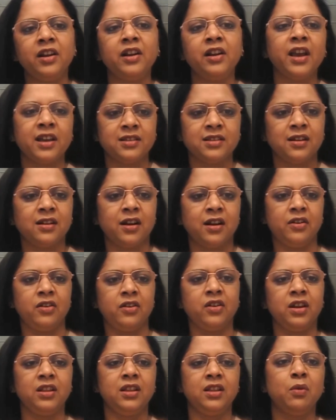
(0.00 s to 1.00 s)
India as a
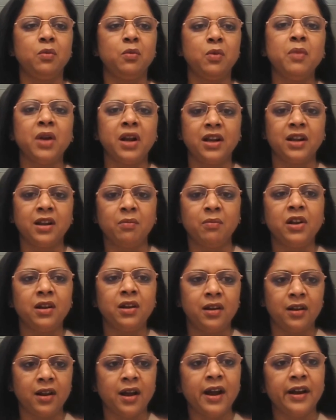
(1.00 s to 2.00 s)
country, there were
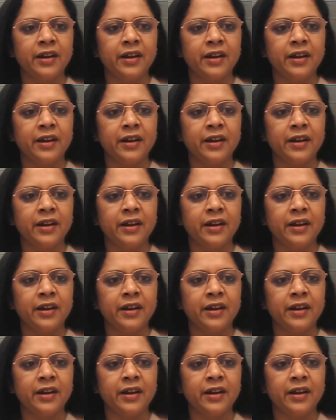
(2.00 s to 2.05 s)
multiple